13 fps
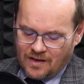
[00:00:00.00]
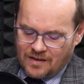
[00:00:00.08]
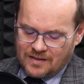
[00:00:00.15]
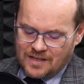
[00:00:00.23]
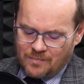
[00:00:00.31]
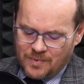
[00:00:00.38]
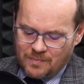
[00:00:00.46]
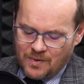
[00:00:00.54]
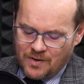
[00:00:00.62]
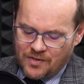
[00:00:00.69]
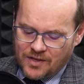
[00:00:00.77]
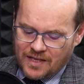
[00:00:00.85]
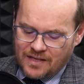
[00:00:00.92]
Some people
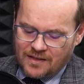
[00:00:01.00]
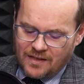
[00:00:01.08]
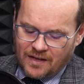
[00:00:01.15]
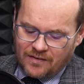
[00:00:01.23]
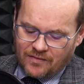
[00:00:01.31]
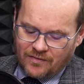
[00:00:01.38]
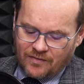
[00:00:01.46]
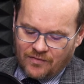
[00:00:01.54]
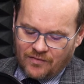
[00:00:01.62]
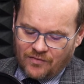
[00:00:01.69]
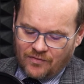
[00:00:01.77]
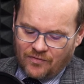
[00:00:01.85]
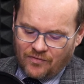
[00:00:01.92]
think that
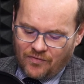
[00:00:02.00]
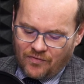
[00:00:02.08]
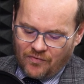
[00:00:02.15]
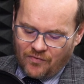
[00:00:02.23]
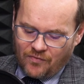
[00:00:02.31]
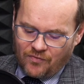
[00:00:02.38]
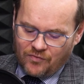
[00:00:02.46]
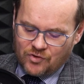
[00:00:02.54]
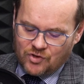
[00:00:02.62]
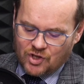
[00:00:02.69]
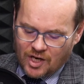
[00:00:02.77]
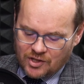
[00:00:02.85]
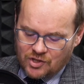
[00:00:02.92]

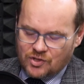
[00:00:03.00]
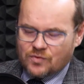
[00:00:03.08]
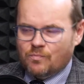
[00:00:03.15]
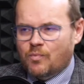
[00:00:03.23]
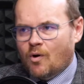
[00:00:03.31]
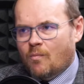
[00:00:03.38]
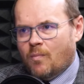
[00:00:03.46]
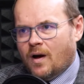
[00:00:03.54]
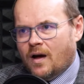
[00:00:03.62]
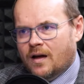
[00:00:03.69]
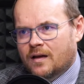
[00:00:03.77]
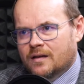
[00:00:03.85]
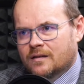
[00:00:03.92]
changes brought
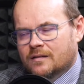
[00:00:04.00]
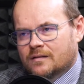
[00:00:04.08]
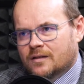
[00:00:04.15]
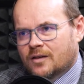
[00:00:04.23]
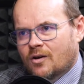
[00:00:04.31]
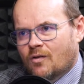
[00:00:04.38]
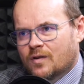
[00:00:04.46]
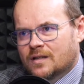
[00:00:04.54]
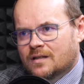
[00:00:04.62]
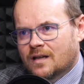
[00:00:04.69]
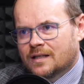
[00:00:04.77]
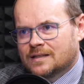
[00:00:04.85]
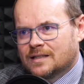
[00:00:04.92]
by the
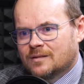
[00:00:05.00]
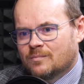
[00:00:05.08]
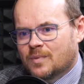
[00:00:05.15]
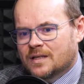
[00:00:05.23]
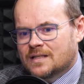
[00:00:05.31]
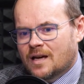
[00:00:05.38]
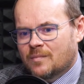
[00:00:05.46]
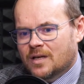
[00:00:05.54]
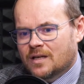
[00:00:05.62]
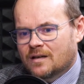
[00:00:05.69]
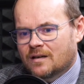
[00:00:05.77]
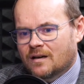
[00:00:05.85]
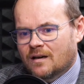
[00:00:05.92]
COVID-19
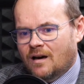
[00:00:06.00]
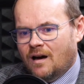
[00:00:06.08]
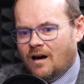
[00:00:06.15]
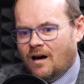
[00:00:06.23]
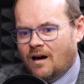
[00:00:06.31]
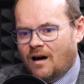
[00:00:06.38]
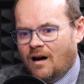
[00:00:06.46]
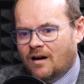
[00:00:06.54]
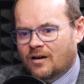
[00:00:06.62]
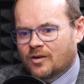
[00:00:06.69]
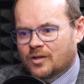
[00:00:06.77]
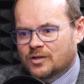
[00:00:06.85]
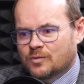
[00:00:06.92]
pandemic are
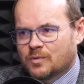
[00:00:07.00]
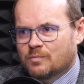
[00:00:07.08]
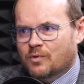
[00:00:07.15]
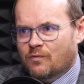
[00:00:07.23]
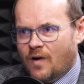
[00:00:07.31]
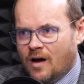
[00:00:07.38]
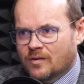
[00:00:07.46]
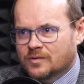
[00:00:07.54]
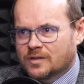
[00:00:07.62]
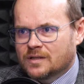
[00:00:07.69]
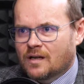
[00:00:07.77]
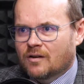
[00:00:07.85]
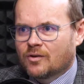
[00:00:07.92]
going to be profound
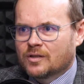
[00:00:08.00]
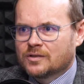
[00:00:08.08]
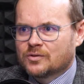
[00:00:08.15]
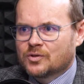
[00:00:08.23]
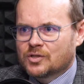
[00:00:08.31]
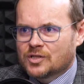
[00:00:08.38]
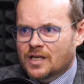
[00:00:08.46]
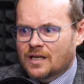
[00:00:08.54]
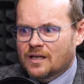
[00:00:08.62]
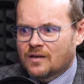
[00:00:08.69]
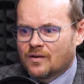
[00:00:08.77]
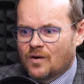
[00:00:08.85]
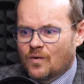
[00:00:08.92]
and are going to
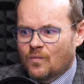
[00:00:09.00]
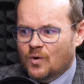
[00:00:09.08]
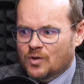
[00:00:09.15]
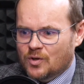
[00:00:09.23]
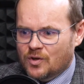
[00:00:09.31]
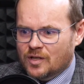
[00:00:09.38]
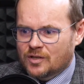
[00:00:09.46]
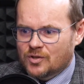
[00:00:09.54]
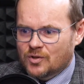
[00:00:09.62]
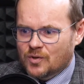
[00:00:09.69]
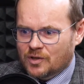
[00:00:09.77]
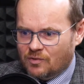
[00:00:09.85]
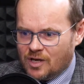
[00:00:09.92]
stay. What do you think? Do
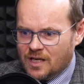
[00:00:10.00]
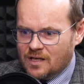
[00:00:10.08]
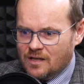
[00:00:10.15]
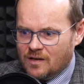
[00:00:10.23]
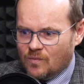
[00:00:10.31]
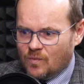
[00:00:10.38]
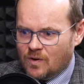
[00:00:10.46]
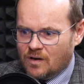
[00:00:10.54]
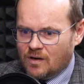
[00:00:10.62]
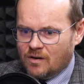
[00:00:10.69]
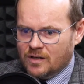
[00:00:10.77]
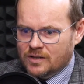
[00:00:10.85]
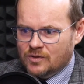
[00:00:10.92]
you agree that we're
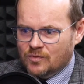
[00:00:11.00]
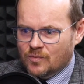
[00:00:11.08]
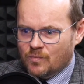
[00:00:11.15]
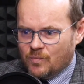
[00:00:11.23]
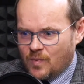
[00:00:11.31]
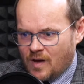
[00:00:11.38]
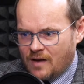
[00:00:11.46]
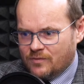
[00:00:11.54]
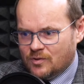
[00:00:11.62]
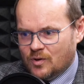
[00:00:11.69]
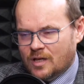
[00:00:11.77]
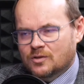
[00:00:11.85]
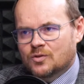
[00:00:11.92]
going to have
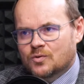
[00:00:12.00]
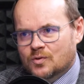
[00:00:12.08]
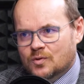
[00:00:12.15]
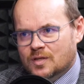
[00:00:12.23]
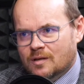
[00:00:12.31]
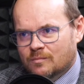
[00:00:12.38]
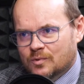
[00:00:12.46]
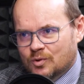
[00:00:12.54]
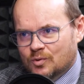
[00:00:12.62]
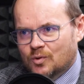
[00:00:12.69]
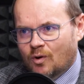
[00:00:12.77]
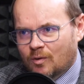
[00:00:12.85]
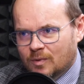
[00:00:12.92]
to get used to some
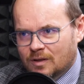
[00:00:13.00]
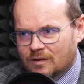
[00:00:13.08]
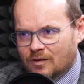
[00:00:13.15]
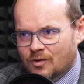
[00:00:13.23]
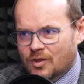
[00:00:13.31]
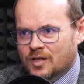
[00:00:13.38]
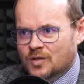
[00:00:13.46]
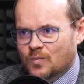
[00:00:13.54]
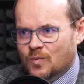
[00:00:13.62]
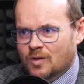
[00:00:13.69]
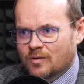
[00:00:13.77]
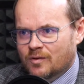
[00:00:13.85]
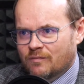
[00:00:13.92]
new normal, or things
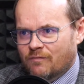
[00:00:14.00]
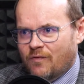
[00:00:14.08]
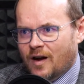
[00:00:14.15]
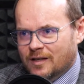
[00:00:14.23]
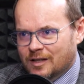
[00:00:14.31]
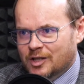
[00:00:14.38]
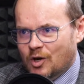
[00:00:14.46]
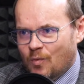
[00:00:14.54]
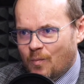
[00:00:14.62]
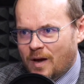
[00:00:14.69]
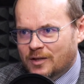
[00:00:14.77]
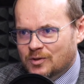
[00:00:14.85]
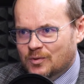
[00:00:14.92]
will finally go
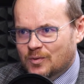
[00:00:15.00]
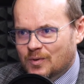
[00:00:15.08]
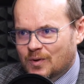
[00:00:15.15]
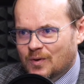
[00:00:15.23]
back to